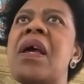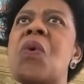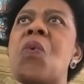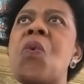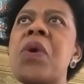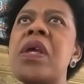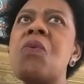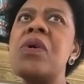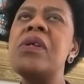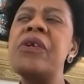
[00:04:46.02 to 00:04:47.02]
we
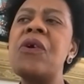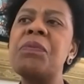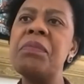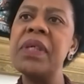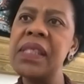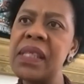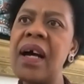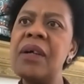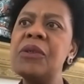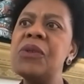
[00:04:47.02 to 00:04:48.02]
will not miss
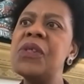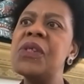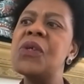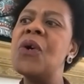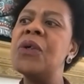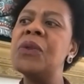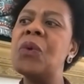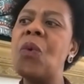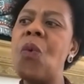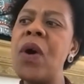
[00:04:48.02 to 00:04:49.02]
out on
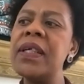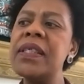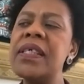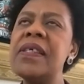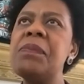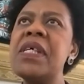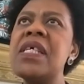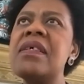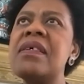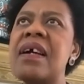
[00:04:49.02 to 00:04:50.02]
what is
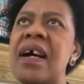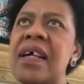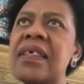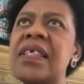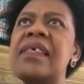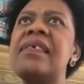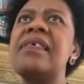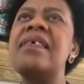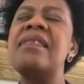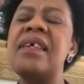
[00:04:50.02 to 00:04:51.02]
being ushered
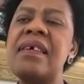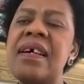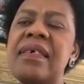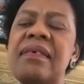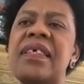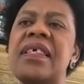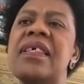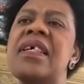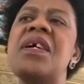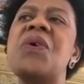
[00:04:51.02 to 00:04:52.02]
in the country,
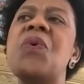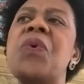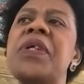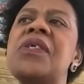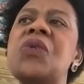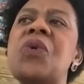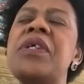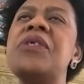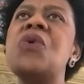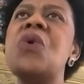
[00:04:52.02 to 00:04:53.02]
which is
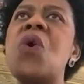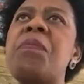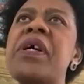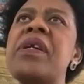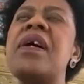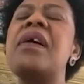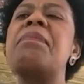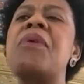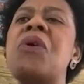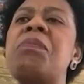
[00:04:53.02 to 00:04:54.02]
going to open
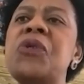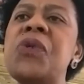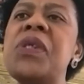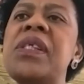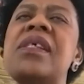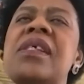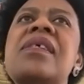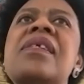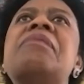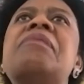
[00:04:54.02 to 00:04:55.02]
up opportunities